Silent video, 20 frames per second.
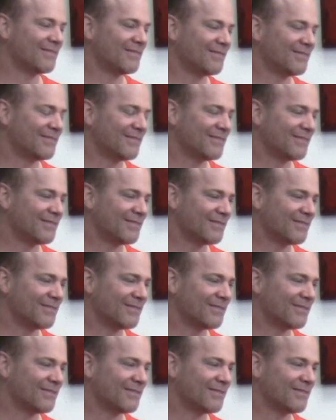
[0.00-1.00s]

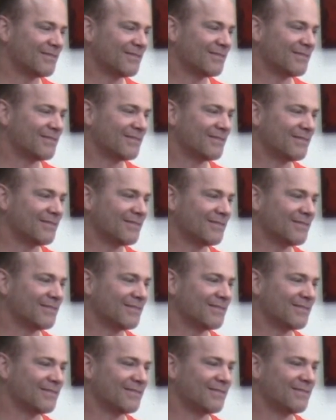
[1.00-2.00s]

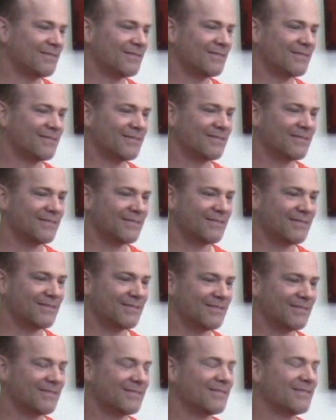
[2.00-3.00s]

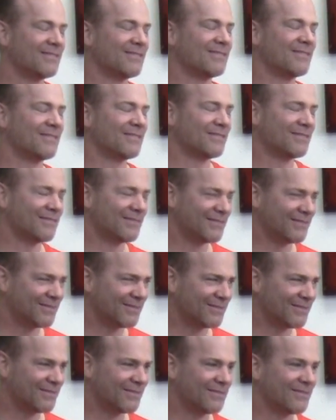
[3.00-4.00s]

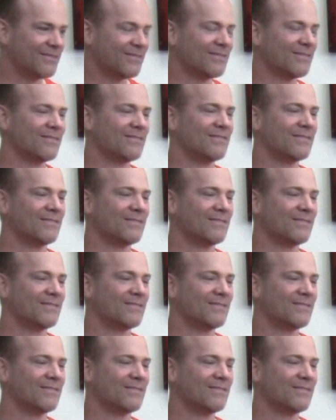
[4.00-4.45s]
(silent)